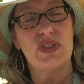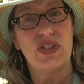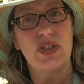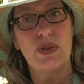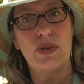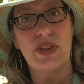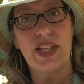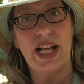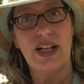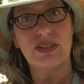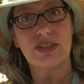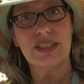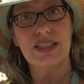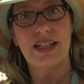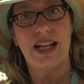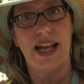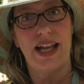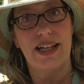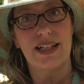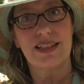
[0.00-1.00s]
2,000
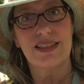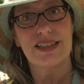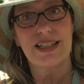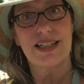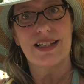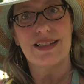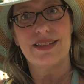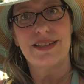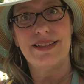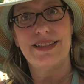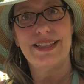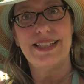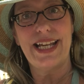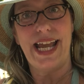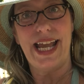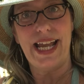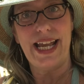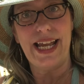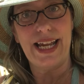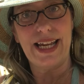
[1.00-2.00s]
eggs a
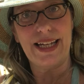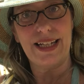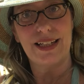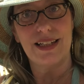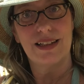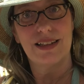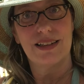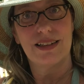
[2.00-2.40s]
day.